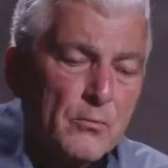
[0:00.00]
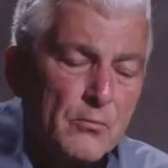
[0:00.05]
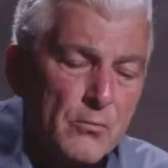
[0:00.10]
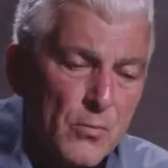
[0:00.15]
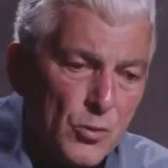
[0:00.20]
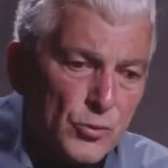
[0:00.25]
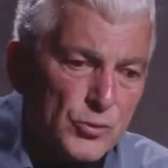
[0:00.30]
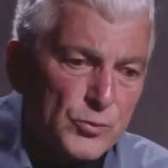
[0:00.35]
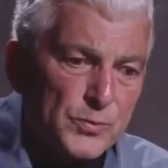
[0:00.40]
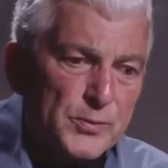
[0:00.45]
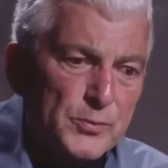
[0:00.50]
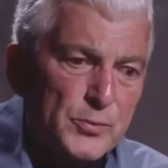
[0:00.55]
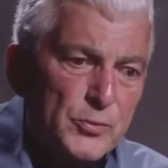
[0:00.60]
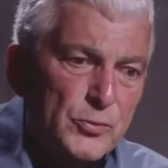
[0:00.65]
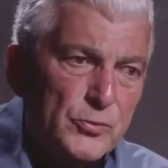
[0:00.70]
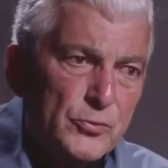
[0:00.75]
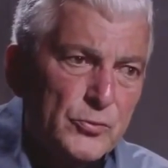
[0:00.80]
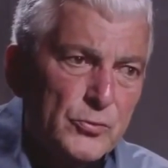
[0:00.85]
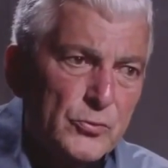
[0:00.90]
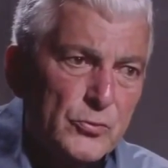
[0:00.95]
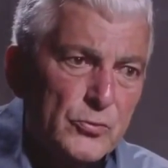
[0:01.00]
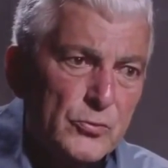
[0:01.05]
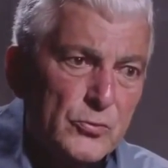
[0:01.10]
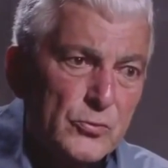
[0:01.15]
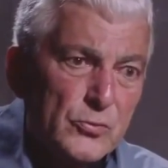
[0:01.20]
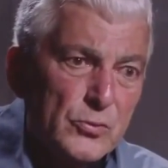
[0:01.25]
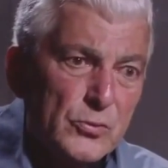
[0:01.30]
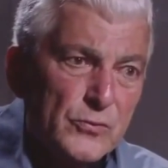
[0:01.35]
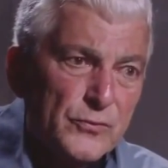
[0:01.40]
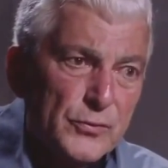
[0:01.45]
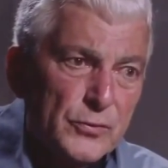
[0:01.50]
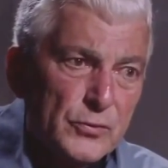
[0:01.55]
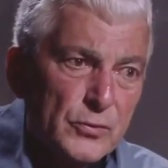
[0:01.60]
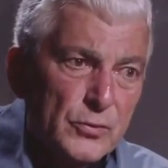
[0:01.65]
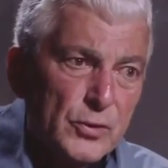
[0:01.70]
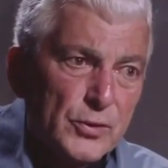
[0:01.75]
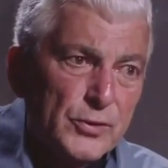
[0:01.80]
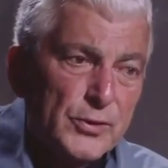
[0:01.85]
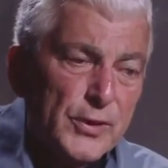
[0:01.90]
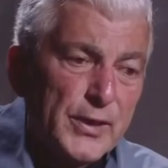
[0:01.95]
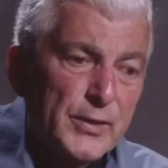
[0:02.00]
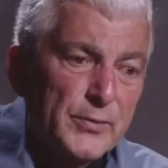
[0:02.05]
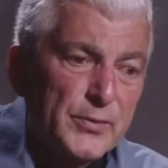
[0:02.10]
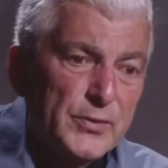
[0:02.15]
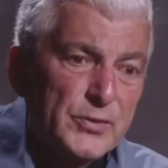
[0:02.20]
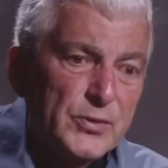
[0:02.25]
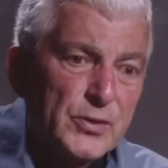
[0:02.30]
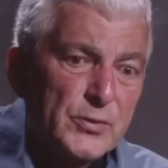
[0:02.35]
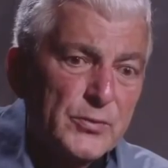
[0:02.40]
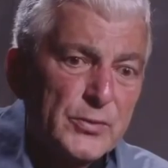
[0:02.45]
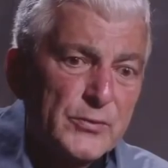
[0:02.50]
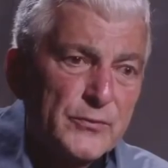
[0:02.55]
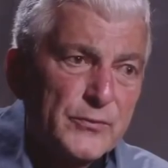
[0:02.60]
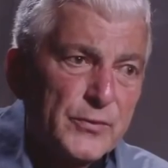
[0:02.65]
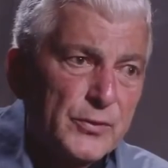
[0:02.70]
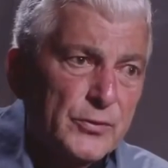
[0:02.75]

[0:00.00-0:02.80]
Most people who, if you look at them in some of the